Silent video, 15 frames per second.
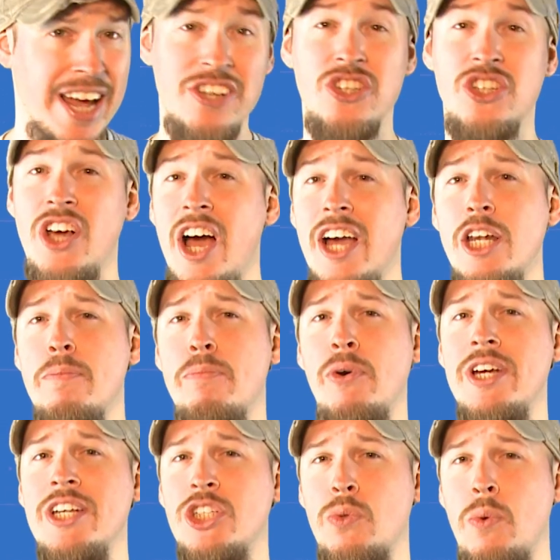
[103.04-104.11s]
as Tyler
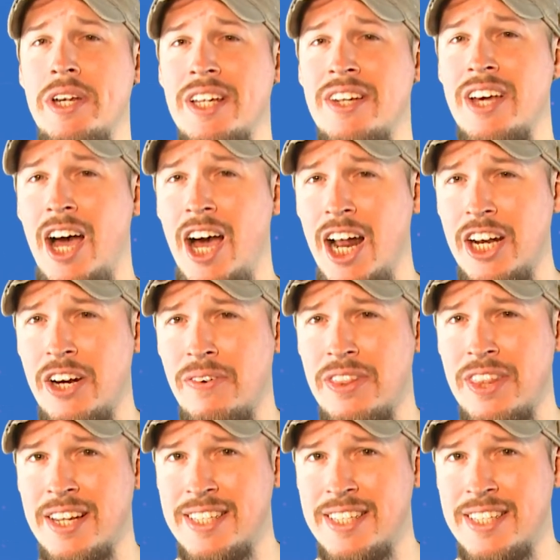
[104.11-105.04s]
Breeze tweeted earlier in the